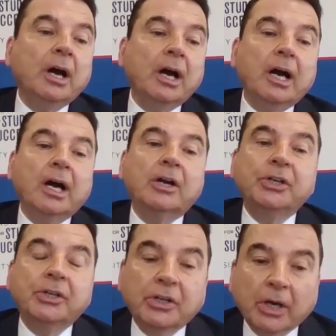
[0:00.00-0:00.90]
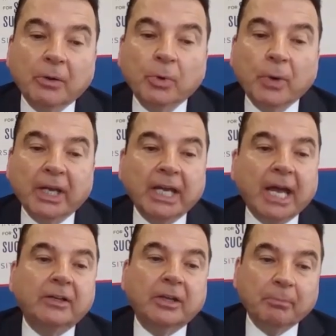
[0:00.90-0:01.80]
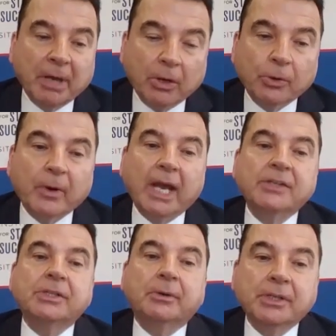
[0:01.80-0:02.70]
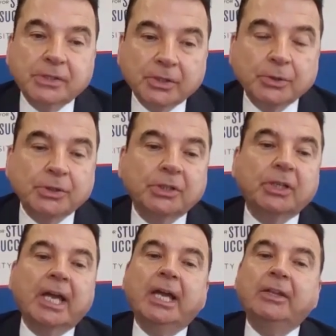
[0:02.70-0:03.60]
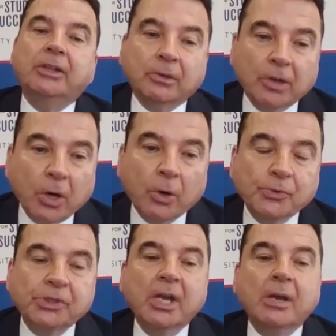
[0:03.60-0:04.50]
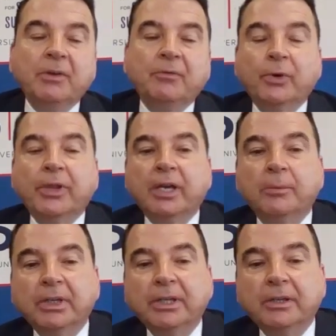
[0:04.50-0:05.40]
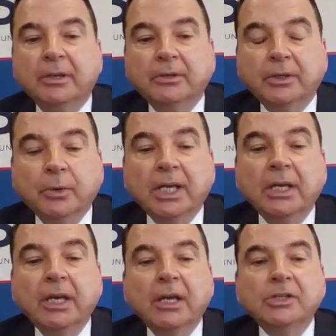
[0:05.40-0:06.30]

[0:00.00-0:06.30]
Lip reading: were running out of their Pell Grants, their institutional aid, their loans before they completed their degree.